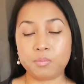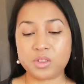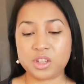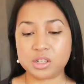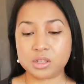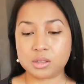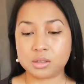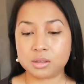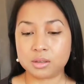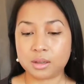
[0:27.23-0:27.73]

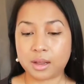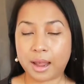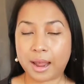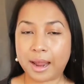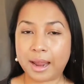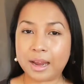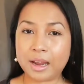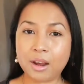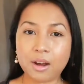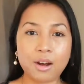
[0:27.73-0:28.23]
Just
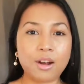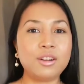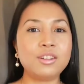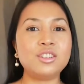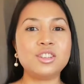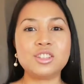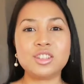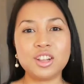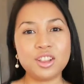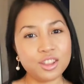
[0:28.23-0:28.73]
hang on
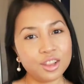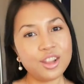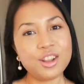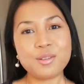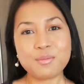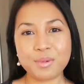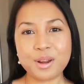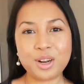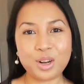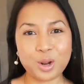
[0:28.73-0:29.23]
just a
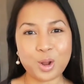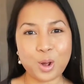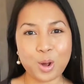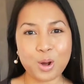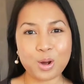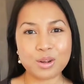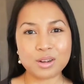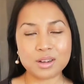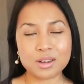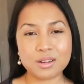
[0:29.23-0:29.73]
little bit
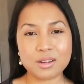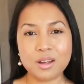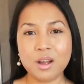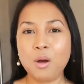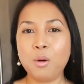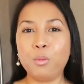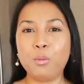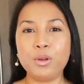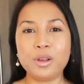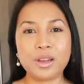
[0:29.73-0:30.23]
longer.
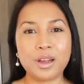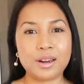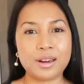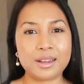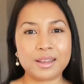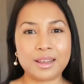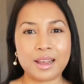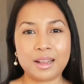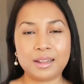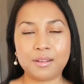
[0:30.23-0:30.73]
We're
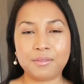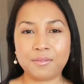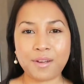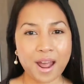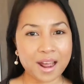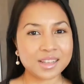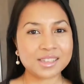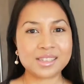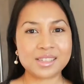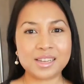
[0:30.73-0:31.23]
gonna get the
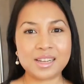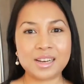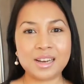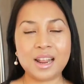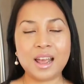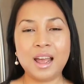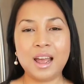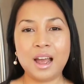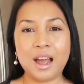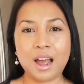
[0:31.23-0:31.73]

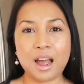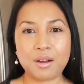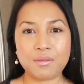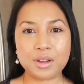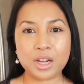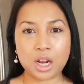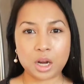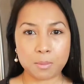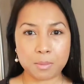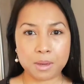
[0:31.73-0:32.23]
vaccine and
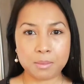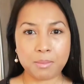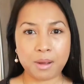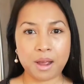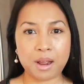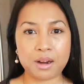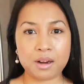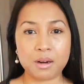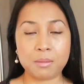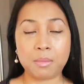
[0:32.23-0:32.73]
we're gonna be
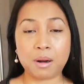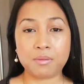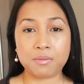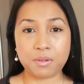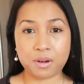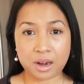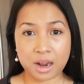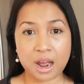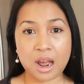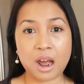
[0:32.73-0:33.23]
better, but
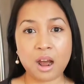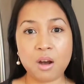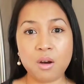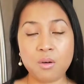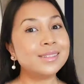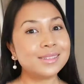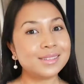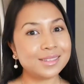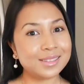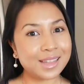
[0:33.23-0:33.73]
for now,
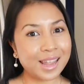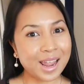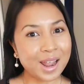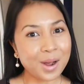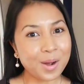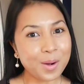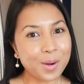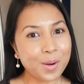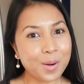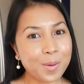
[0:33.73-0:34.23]
stay
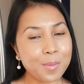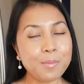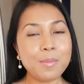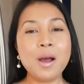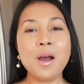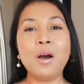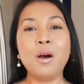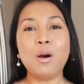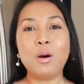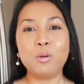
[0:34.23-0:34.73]

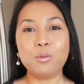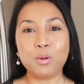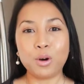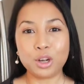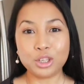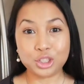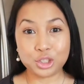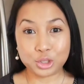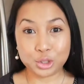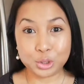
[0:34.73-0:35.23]
home,
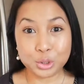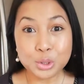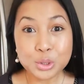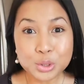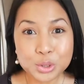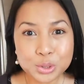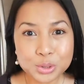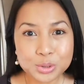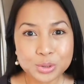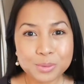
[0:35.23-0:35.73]
watch
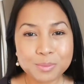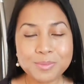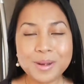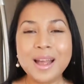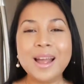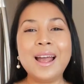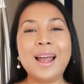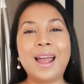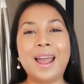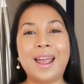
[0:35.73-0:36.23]
YouTube
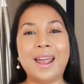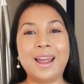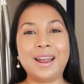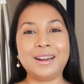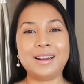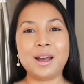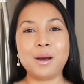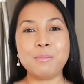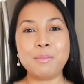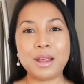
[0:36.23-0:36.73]

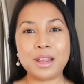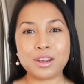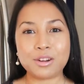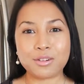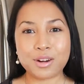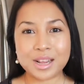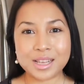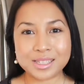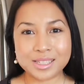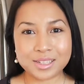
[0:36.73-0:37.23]
and make
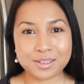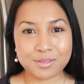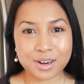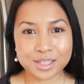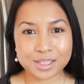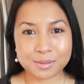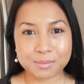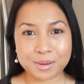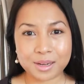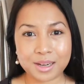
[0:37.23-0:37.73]
crazy
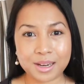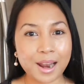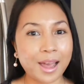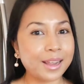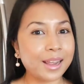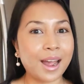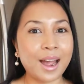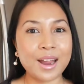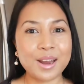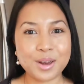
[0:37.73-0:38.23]
recipe
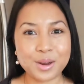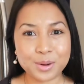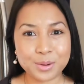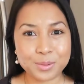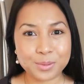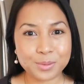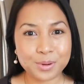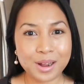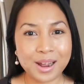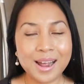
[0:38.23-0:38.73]
like I
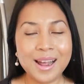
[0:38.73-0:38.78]
do.